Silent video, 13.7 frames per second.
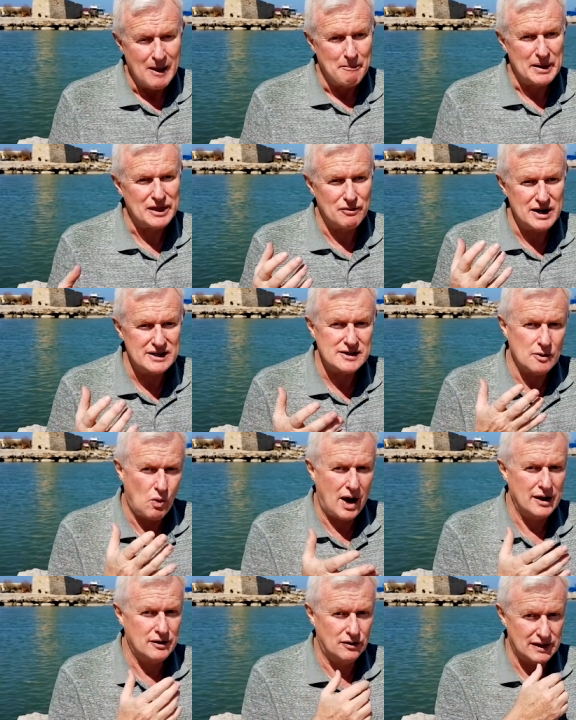But the reason
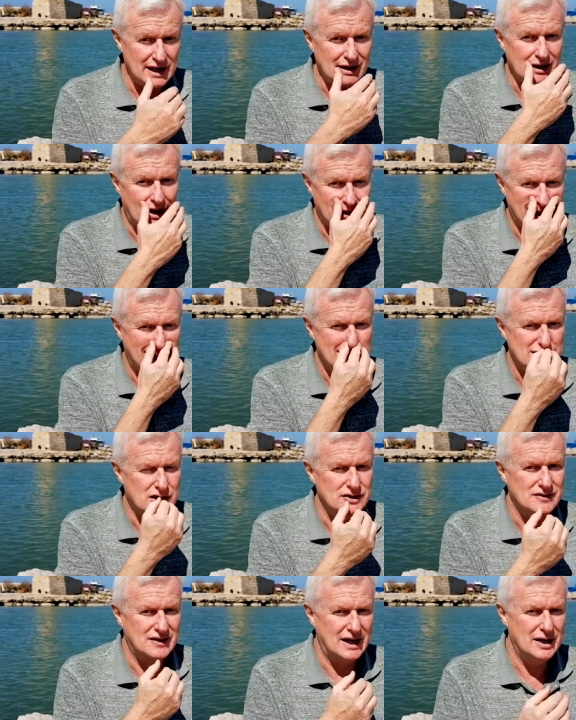why you think like that is
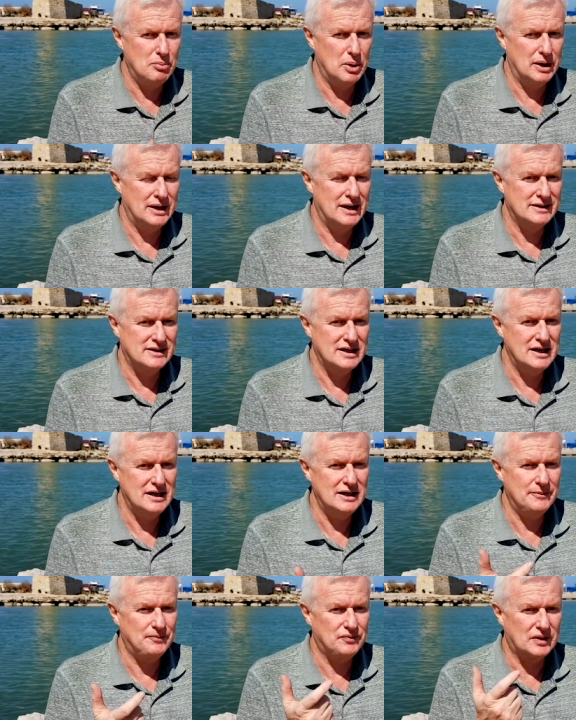because of Eddie Bernays. He